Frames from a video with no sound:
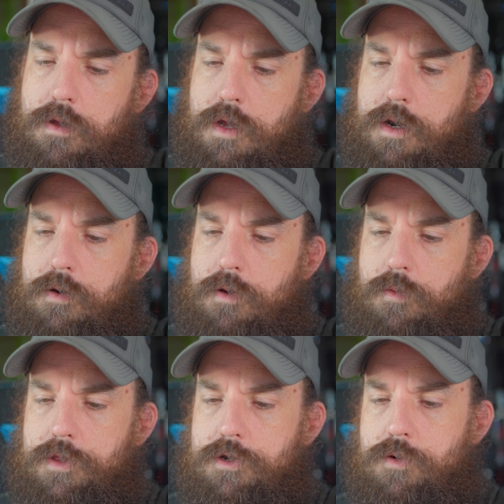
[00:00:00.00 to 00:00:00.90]
I don't know
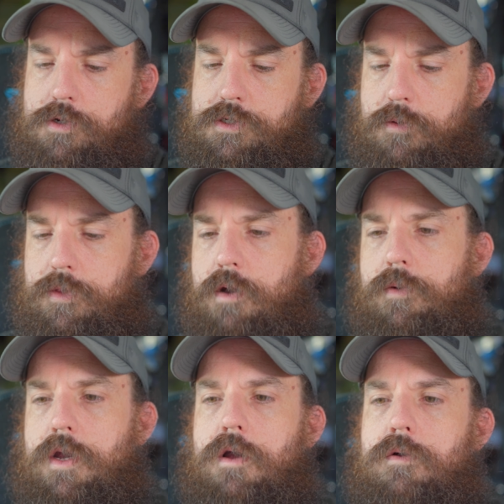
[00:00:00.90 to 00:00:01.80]
where the door's open. There
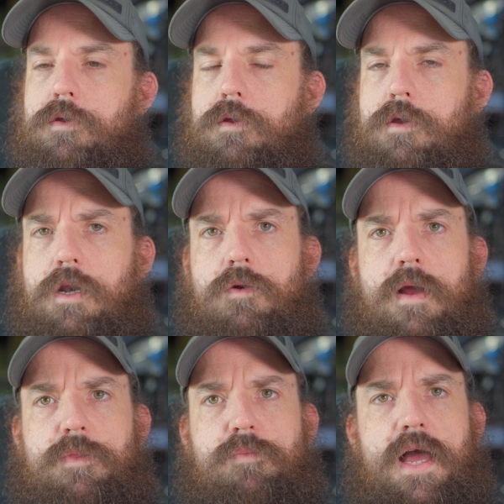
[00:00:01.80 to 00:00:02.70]
we go. Got to
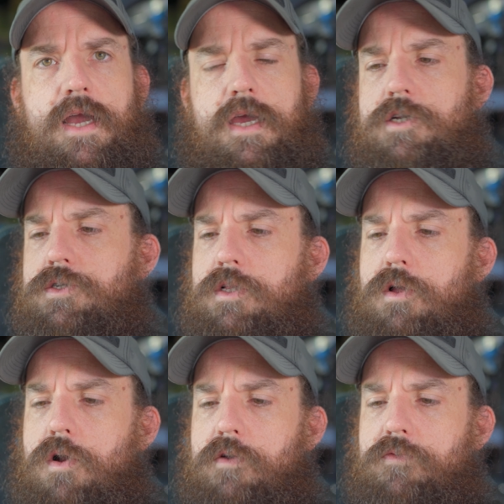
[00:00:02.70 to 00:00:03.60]
grab the black edge. A
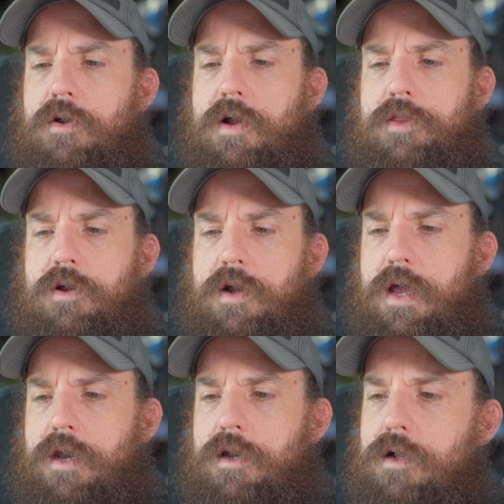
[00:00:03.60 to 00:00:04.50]
little hard to figure out there.
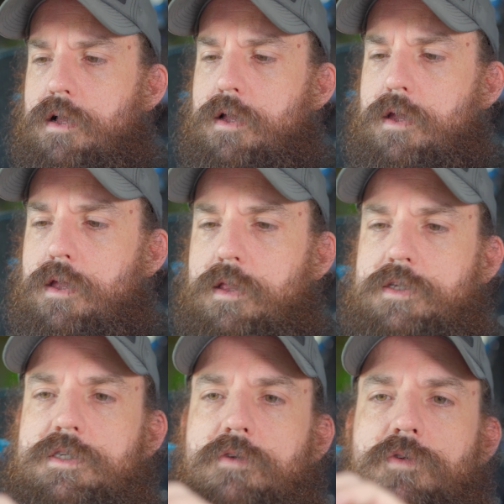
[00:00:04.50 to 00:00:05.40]
Got it.
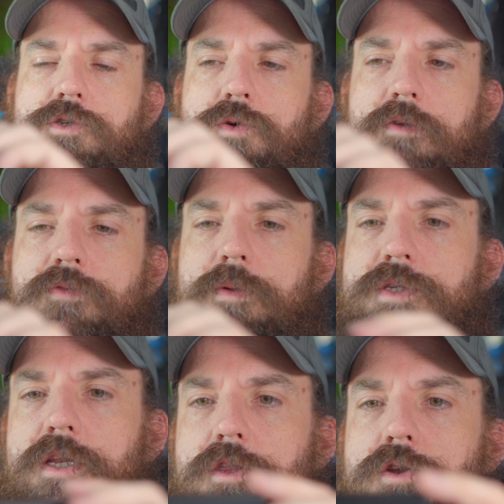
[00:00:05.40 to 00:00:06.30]
Let's see if our screen
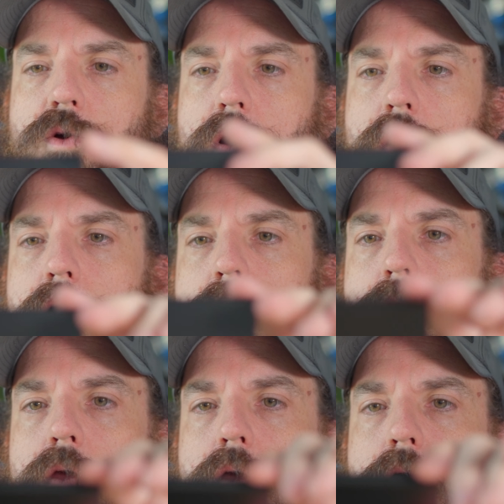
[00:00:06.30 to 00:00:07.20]
flips into the door.
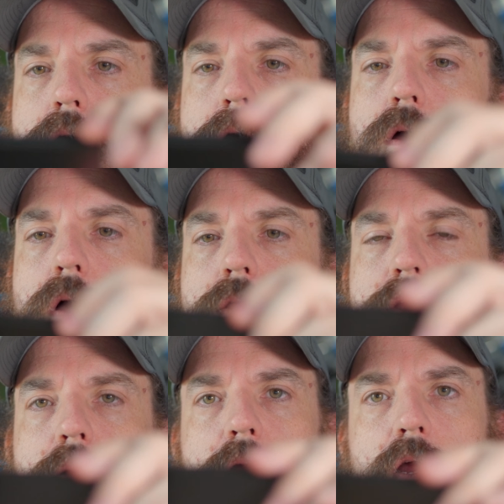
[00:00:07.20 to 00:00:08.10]
Oh,
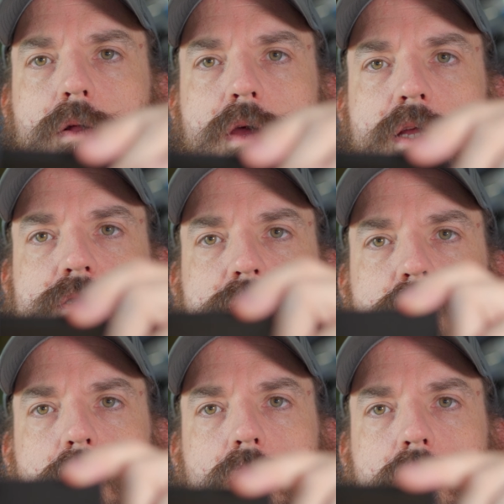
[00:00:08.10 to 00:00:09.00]
there we go. Hits the
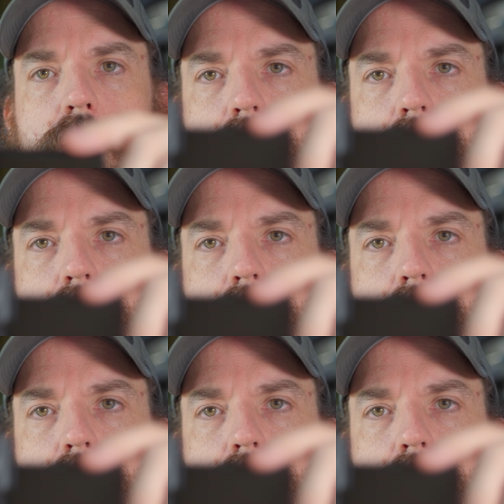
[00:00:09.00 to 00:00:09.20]
door.